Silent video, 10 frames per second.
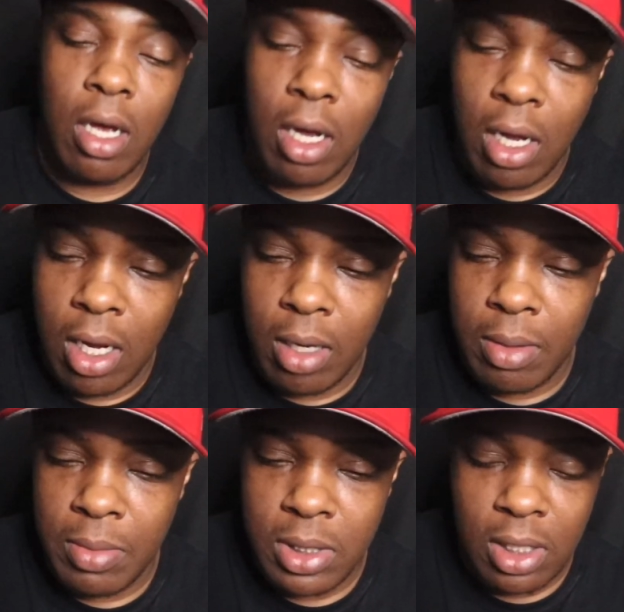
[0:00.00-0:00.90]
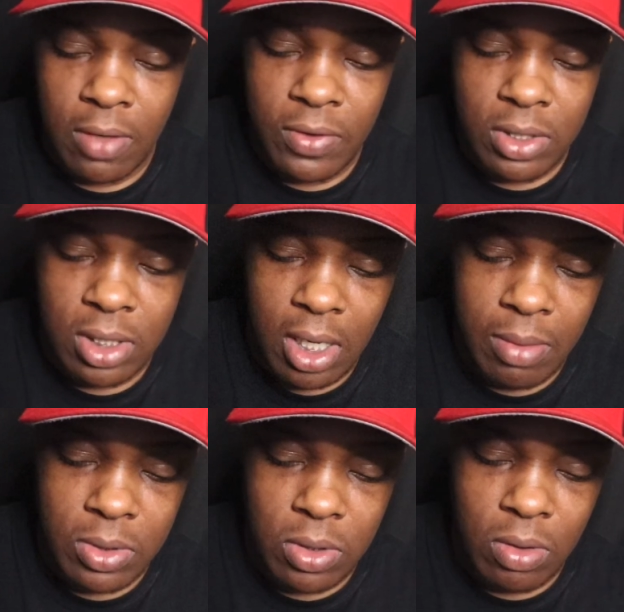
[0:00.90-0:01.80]
Let me see if his
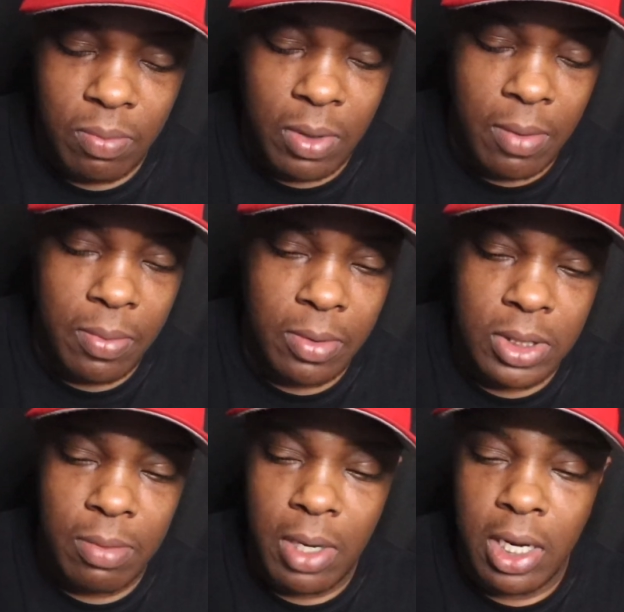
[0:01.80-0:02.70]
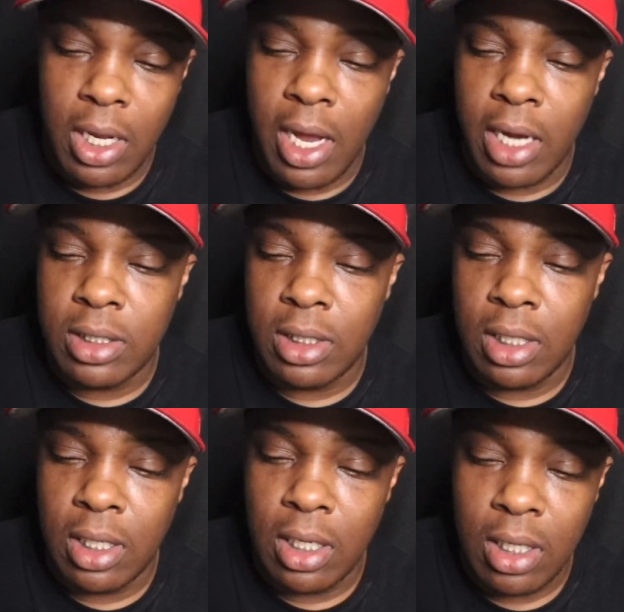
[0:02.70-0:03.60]
name is gonna pop up. Somebody
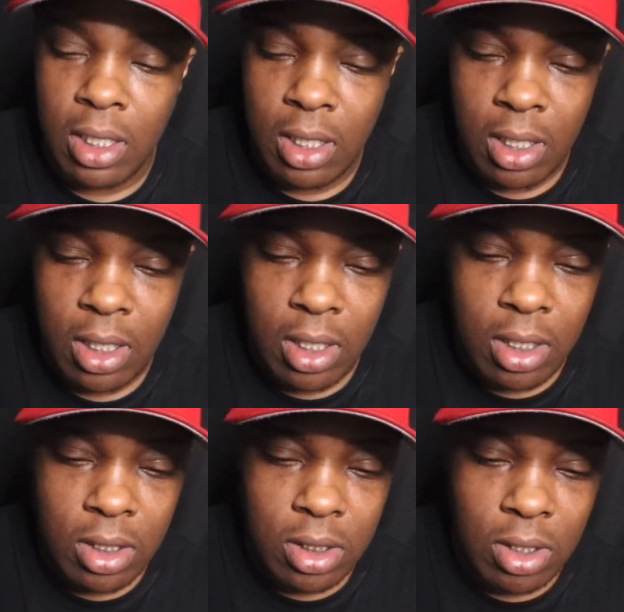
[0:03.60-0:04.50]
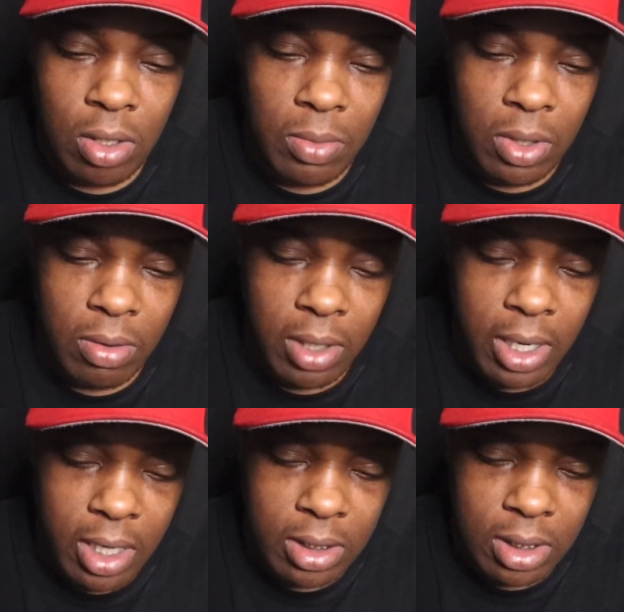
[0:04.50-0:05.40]
actually told me to
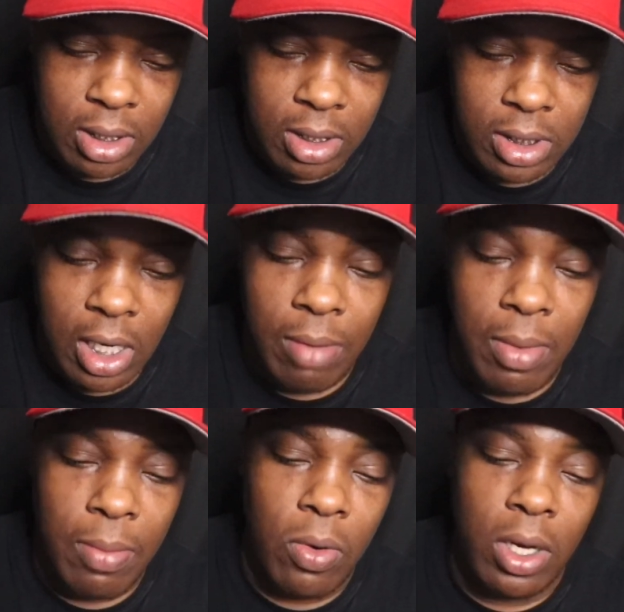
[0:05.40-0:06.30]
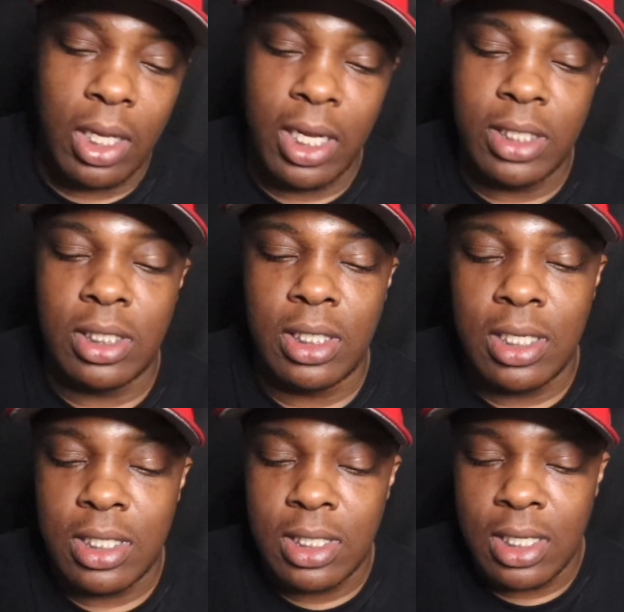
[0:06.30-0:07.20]
react to this. Shout out my boy
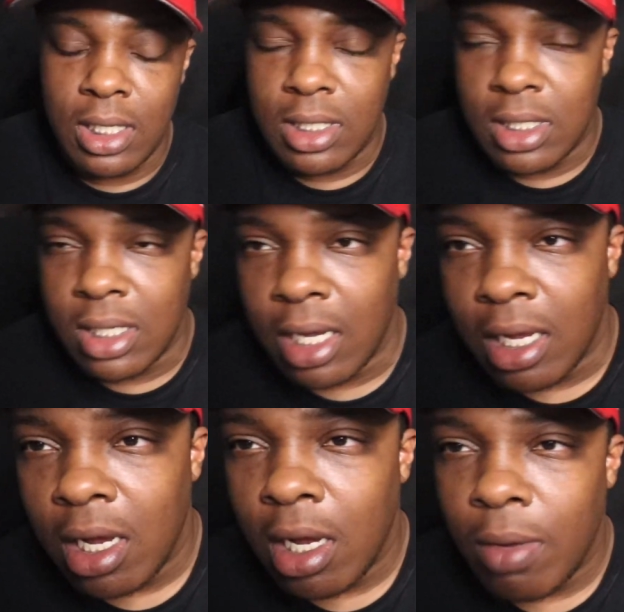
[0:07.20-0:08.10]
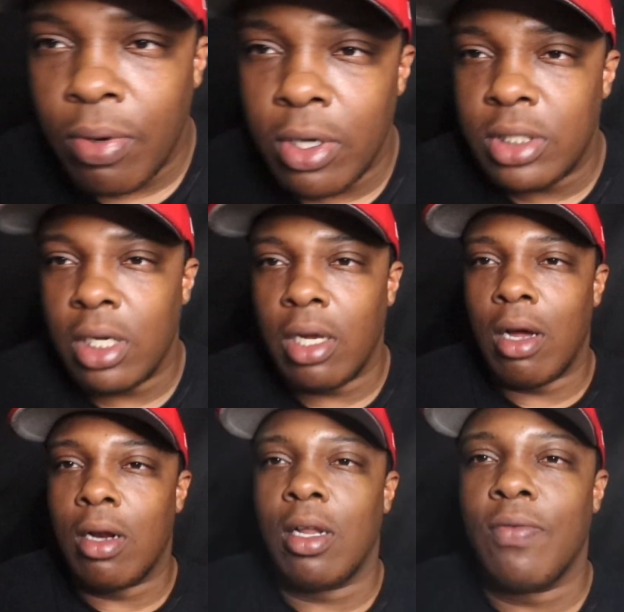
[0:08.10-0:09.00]
Legend Sensei. Appreciate
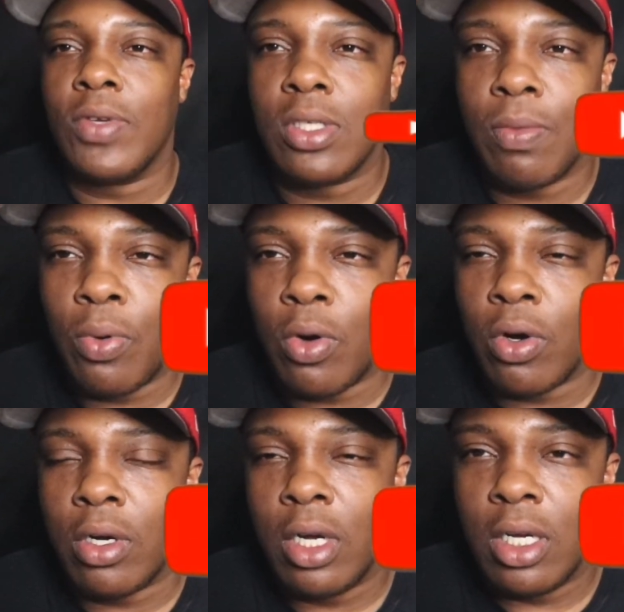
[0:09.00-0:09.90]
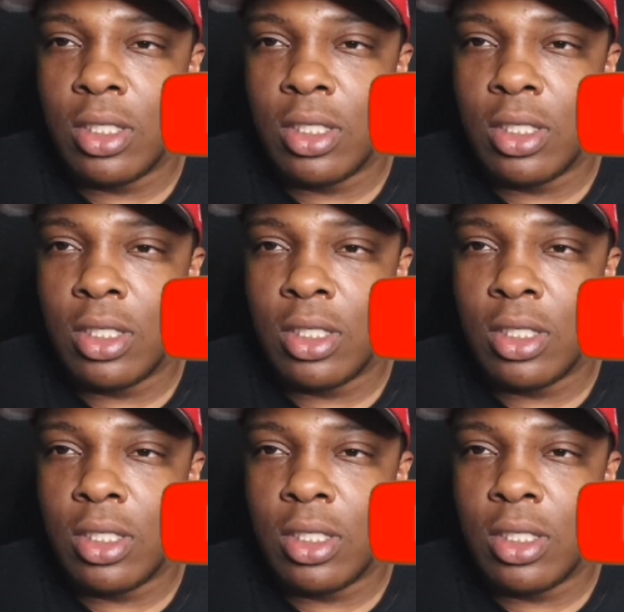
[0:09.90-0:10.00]
all the love and support.